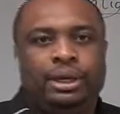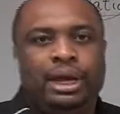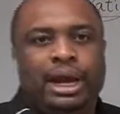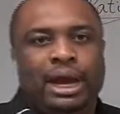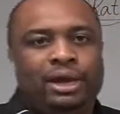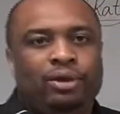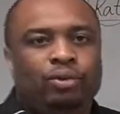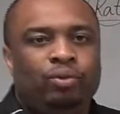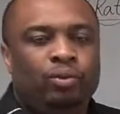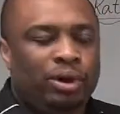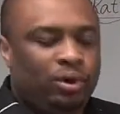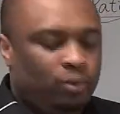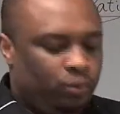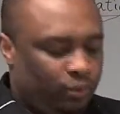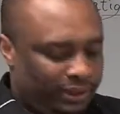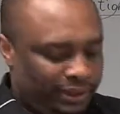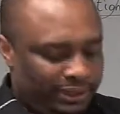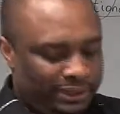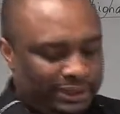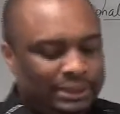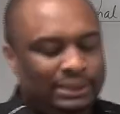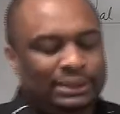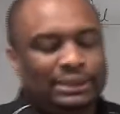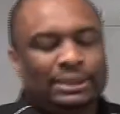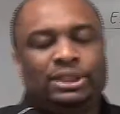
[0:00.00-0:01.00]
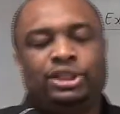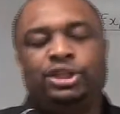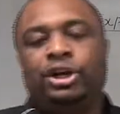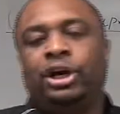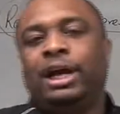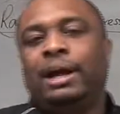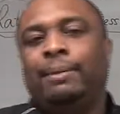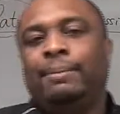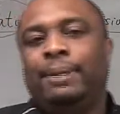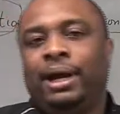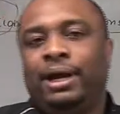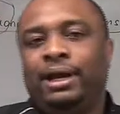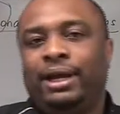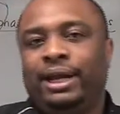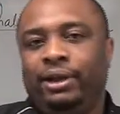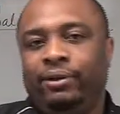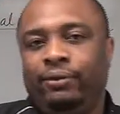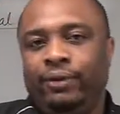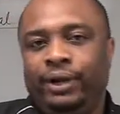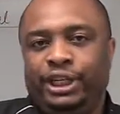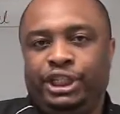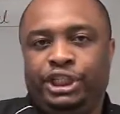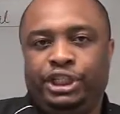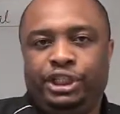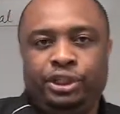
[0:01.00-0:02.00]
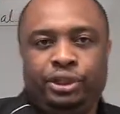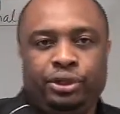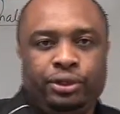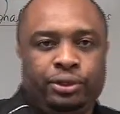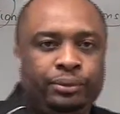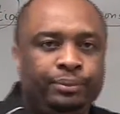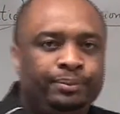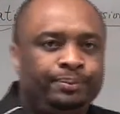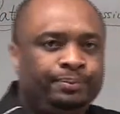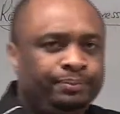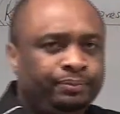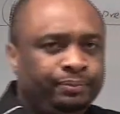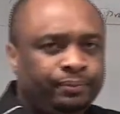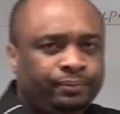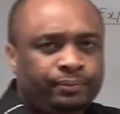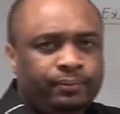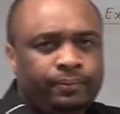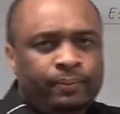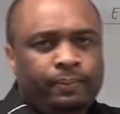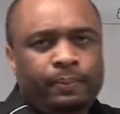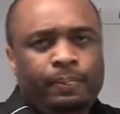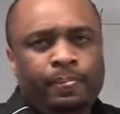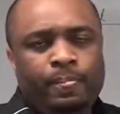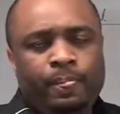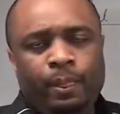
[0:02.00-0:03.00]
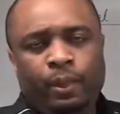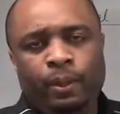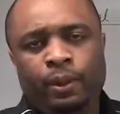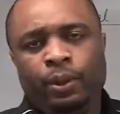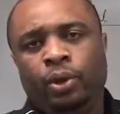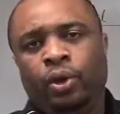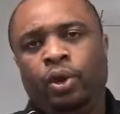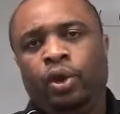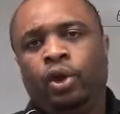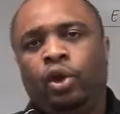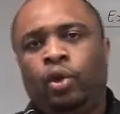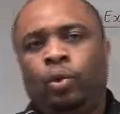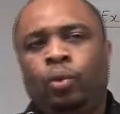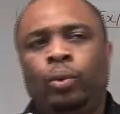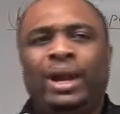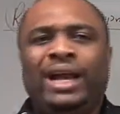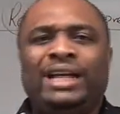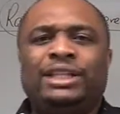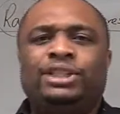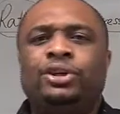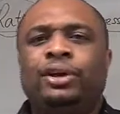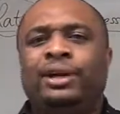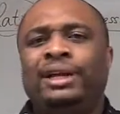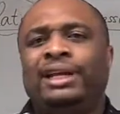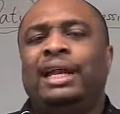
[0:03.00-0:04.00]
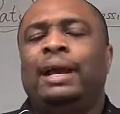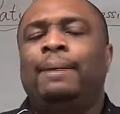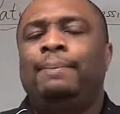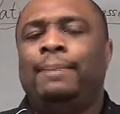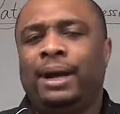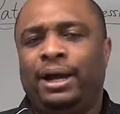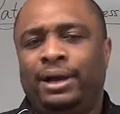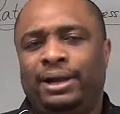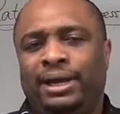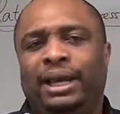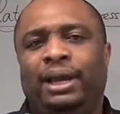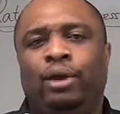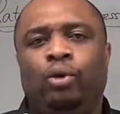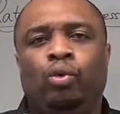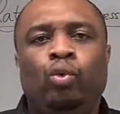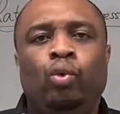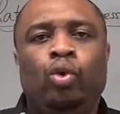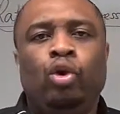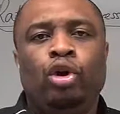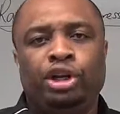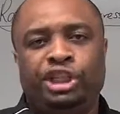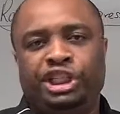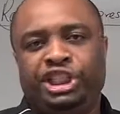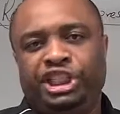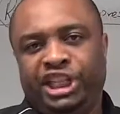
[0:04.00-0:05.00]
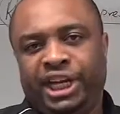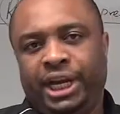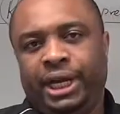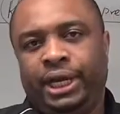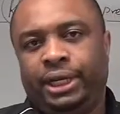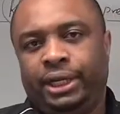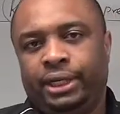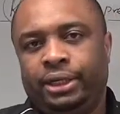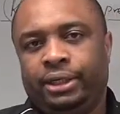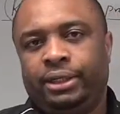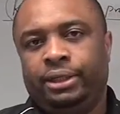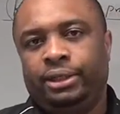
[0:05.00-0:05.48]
and when we talk about a ratio, we are talking about a quotient.